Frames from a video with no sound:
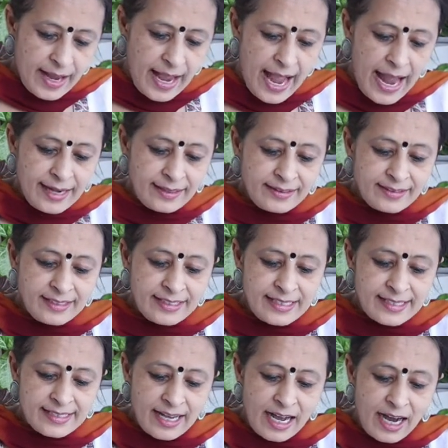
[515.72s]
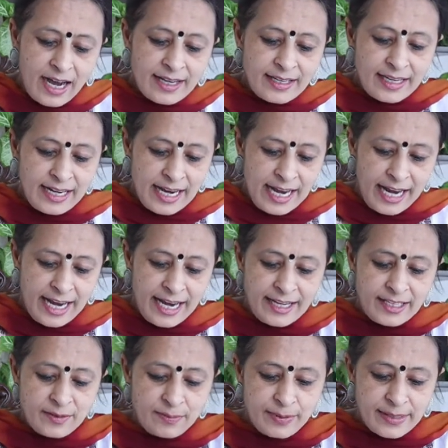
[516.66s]
And these are
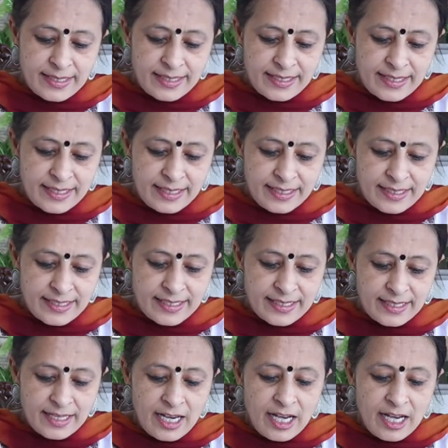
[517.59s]
8 biscuits.